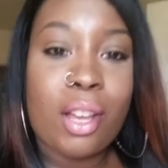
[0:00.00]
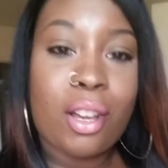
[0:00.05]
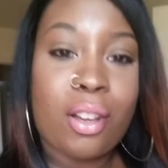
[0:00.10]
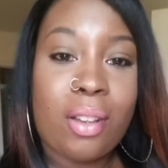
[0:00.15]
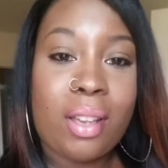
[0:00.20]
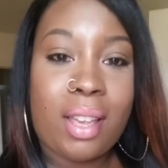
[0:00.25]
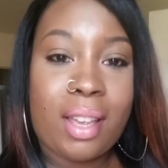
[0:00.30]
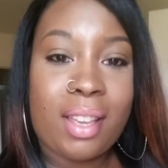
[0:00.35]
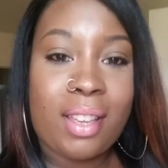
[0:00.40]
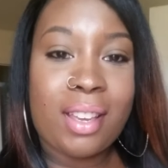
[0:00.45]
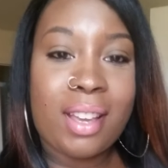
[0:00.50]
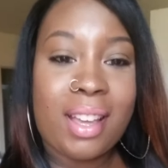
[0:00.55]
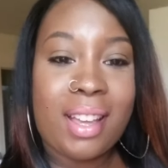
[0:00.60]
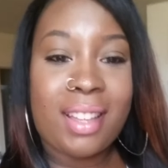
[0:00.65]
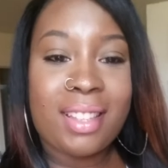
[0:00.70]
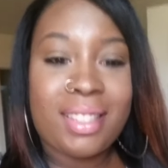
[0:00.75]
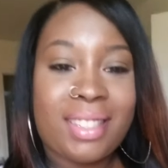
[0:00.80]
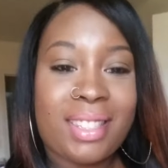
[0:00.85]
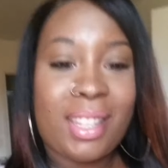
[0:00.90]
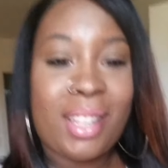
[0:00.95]
Okay,
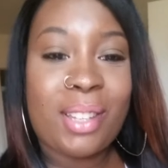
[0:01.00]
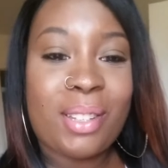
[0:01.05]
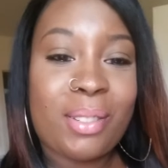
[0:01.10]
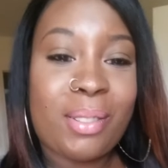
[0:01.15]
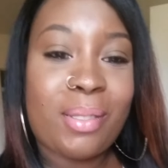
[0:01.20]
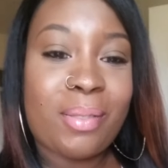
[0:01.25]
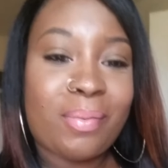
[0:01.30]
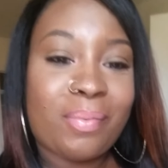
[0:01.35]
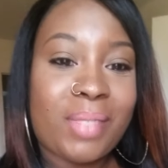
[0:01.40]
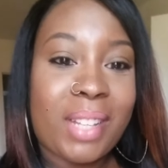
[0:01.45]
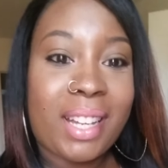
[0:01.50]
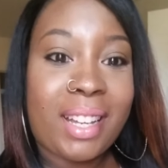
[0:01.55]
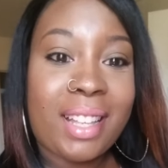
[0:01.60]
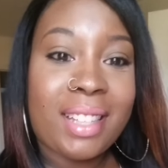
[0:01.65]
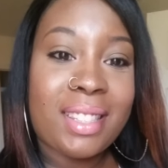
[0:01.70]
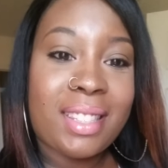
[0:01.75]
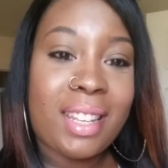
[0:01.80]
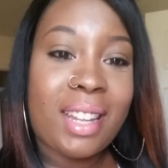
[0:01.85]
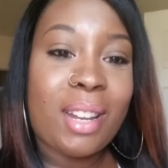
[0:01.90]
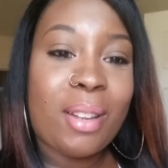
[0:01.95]
guys, like
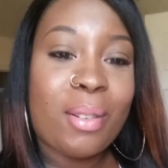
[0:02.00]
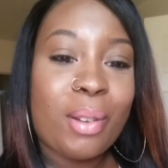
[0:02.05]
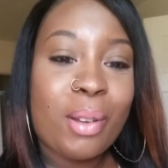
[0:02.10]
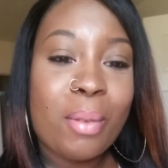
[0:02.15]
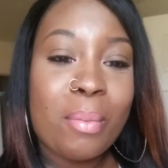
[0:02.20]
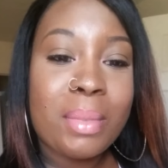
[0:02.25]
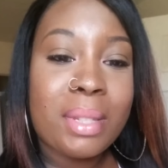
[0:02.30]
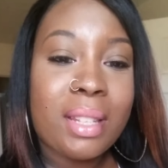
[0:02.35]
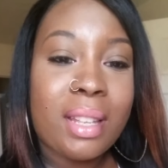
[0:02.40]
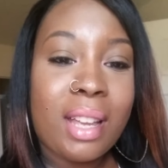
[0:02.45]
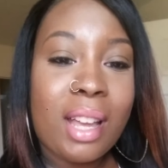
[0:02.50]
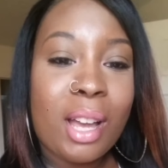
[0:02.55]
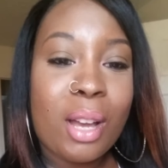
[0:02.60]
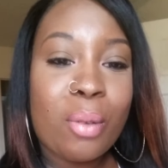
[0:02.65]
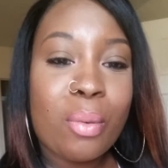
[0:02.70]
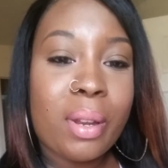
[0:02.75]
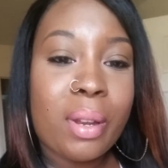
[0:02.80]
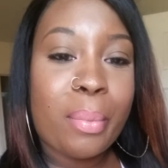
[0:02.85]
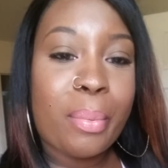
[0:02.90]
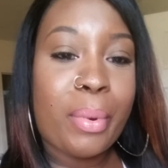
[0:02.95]
I said, I'm coming to
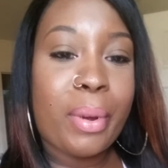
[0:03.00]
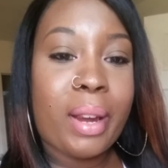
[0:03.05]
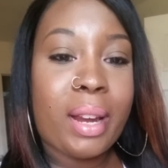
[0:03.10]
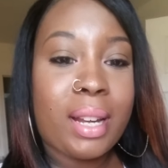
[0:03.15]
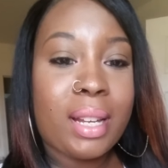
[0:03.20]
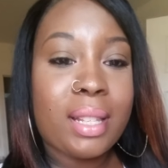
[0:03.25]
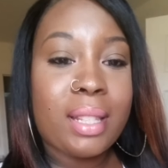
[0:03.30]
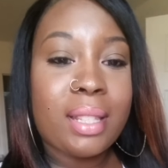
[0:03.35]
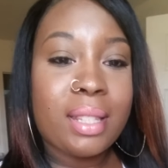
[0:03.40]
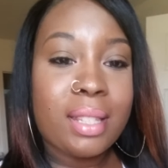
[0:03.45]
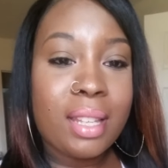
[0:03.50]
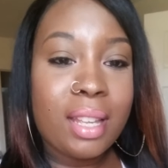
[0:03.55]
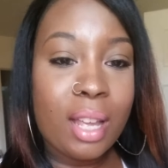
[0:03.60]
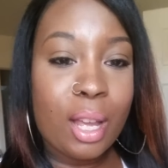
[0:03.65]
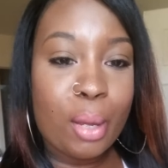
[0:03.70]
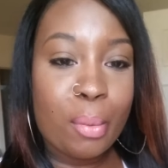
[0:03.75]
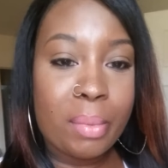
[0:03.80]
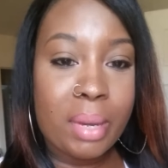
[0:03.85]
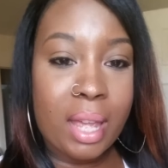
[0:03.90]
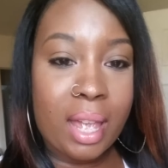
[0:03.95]
y'all with a pregnancy
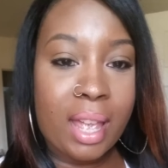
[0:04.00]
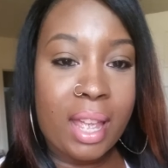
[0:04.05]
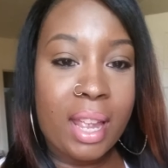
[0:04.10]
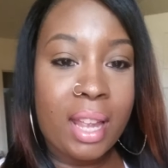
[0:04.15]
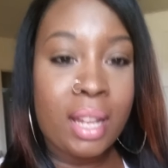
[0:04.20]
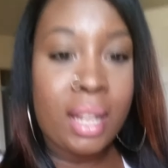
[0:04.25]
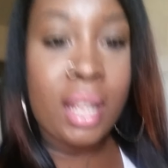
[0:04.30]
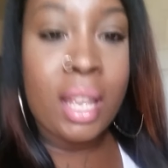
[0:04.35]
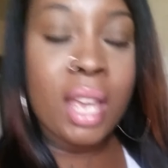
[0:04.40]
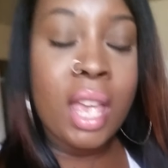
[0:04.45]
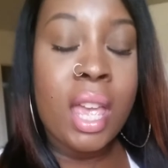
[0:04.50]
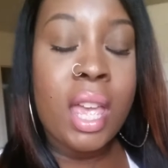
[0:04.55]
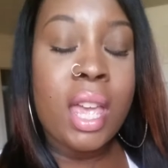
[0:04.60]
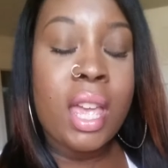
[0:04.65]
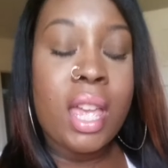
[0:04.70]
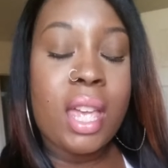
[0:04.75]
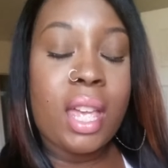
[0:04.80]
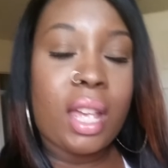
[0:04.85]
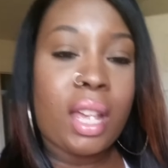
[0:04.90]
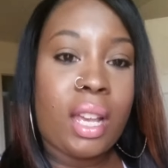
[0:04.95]
update,
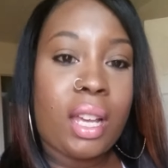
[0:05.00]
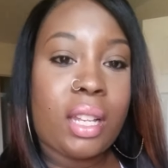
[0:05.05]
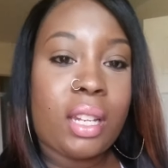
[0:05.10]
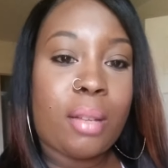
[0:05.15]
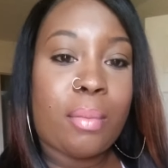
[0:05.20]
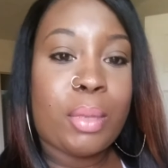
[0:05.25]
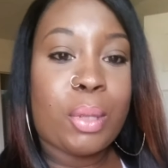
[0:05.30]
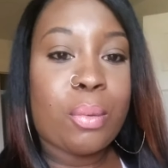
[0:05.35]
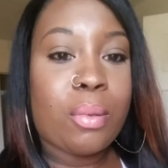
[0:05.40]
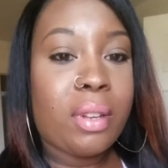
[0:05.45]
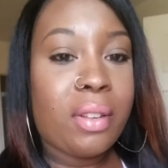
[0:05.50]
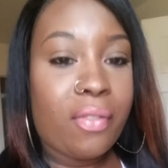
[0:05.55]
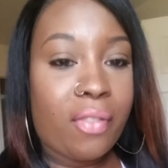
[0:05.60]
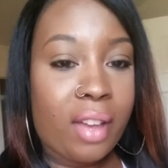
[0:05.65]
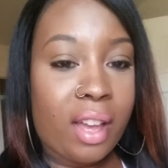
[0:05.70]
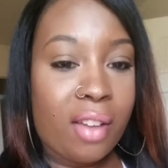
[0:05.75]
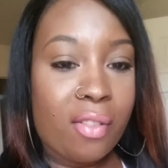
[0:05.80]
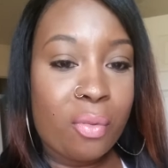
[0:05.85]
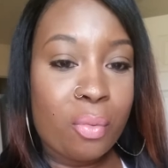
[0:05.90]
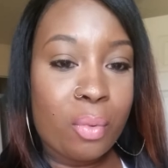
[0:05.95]
and I'm
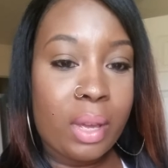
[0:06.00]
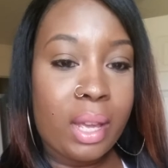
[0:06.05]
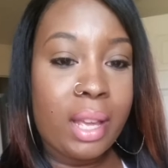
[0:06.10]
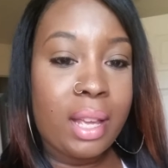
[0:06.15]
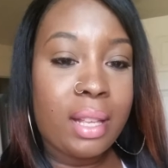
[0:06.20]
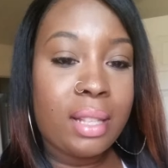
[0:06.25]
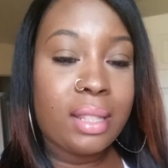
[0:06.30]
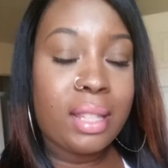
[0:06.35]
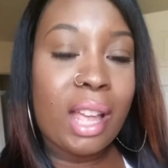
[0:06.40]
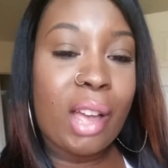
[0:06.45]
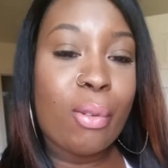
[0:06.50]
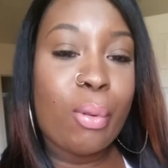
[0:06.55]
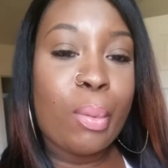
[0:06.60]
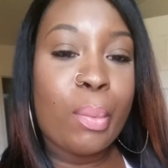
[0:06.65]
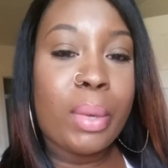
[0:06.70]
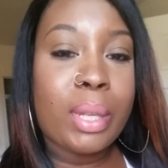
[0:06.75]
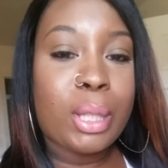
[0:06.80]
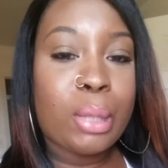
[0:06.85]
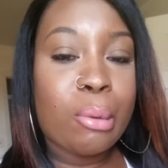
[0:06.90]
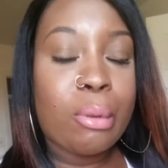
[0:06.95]
25 weeks. I will
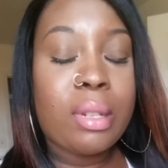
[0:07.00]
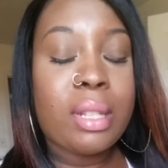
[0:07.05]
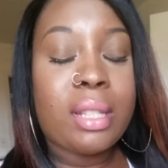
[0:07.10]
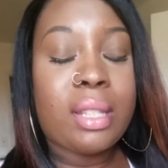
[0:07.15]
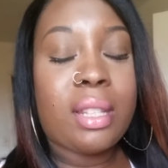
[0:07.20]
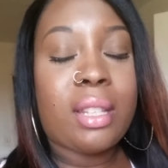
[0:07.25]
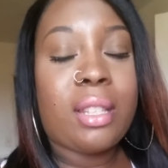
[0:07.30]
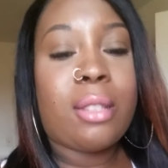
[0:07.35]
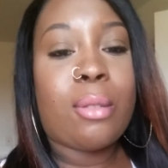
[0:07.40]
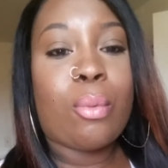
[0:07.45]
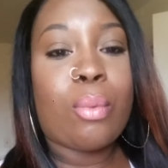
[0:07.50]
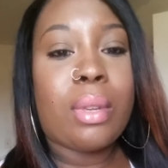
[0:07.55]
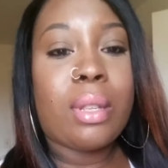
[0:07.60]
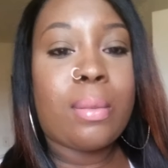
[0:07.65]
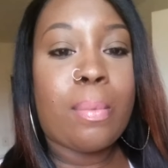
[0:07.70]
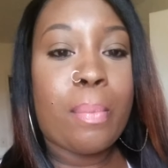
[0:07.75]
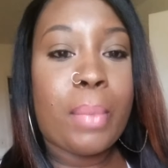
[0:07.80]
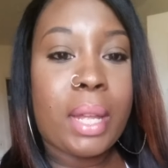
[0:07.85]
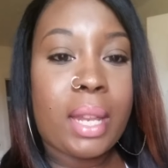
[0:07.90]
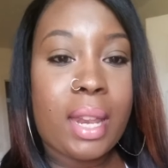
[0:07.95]
be 26
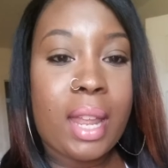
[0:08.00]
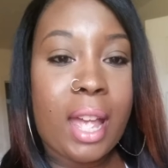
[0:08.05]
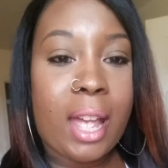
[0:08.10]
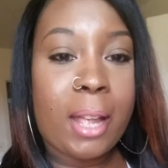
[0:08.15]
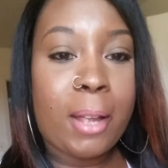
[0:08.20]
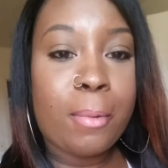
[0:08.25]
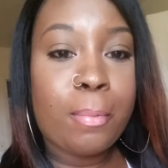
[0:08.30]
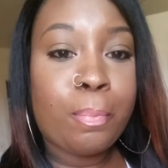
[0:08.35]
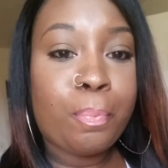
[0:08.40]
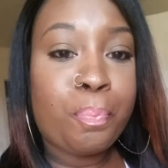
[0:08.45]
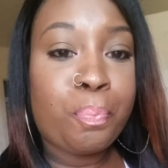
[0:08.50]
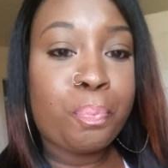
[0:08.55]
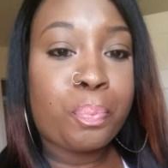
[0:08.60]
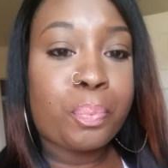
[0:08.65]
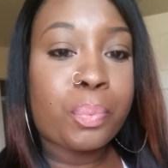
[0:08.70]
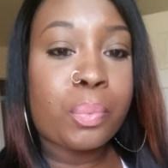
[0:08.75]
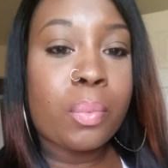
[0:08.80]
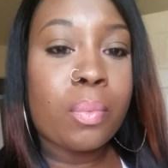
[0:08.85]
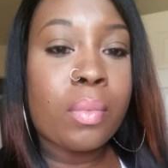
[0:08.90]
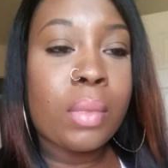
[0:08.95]
weeks Monday,
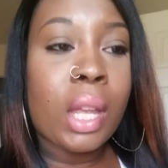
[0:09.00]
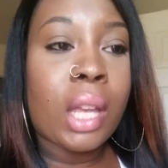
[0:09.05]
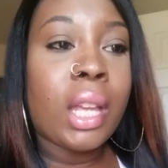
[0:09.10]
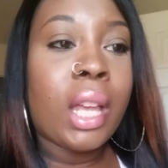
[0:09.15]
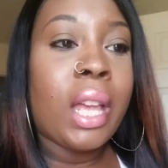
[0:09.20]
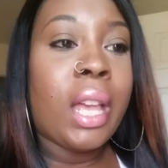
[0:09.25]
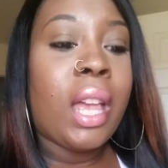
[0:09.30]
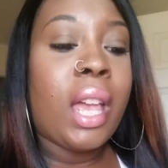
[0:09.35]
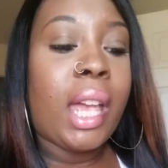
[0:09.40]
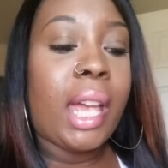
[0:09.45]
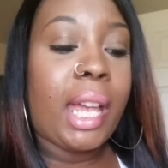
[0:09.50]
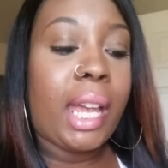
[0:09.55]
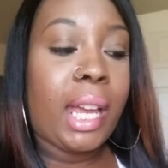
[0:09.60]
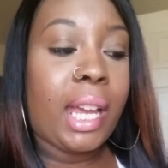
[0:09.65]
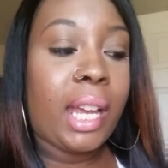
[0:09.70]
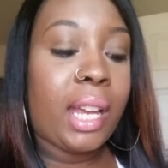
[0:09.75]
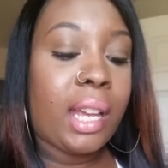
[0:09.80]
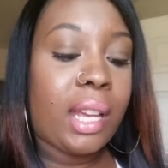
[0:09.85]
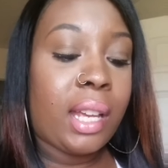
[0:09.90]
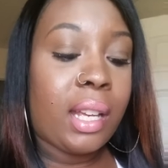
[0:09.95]

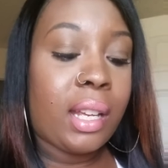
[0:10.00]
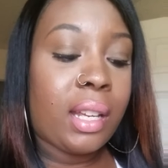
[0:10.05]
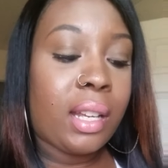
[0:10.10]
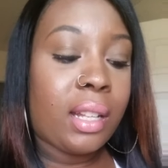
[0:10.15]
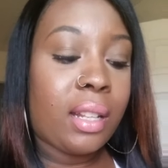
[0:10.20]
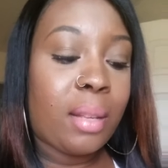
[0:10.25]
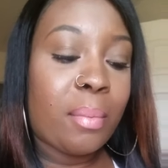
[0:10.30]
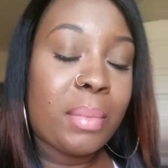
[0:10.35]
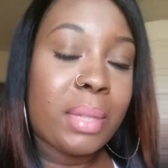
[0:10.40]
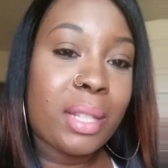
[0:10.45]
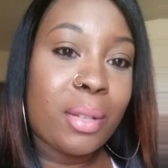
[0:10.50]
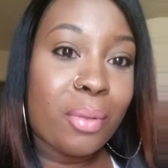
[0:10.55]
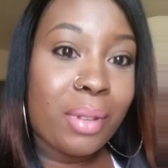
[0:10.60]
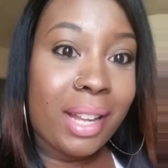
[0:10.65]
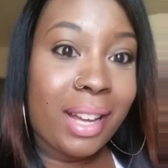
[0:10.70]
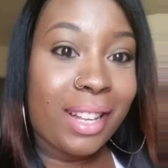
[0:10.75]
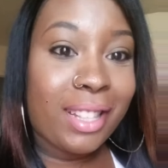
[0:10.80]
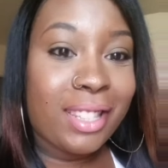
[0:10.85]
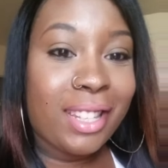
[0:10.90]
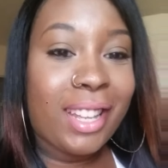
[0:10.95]
and let me see
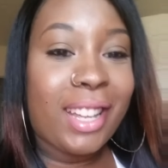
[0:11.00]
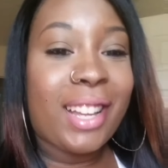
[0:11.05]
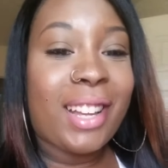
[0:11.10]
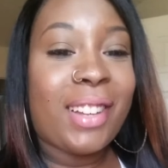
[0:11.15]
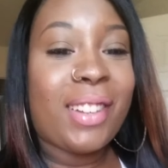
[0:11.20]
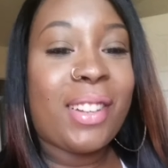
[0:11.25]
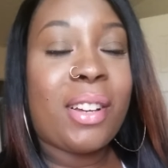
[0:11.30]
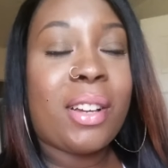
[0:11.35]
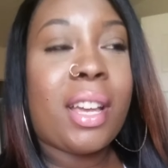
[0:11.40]
what I can tell y'all.